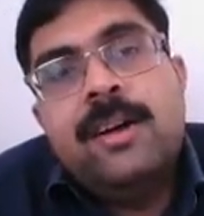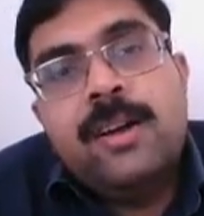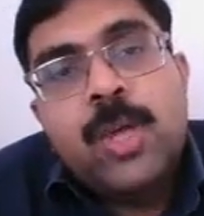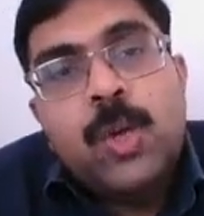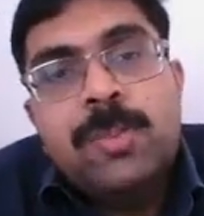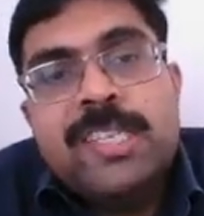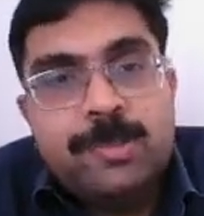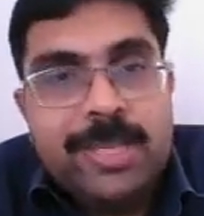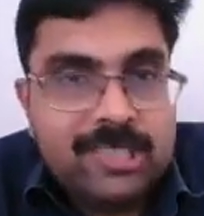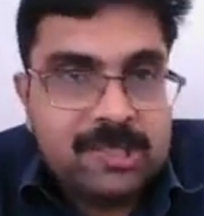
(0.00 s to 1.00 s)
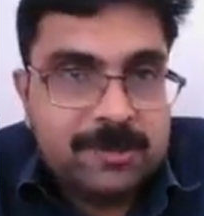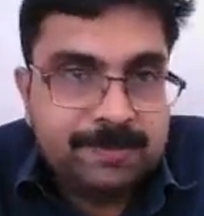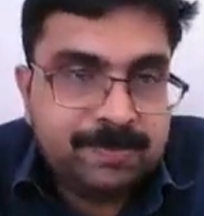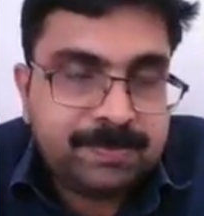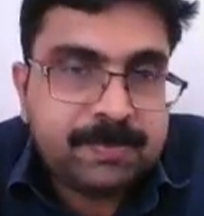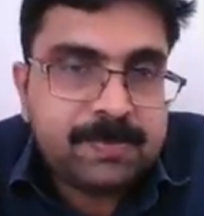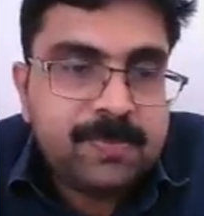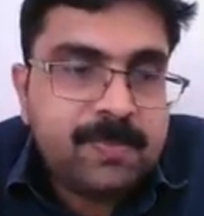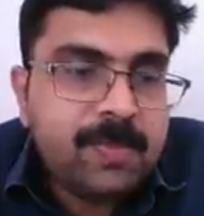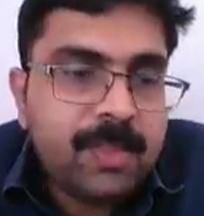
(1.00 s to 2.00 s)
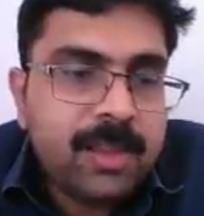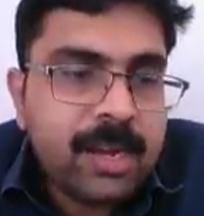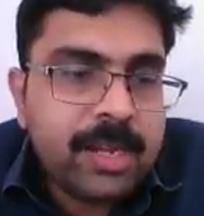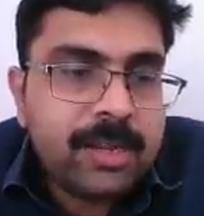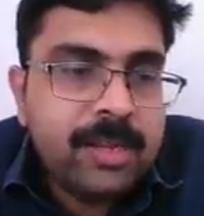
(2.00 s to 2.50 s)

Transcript: human speech, right?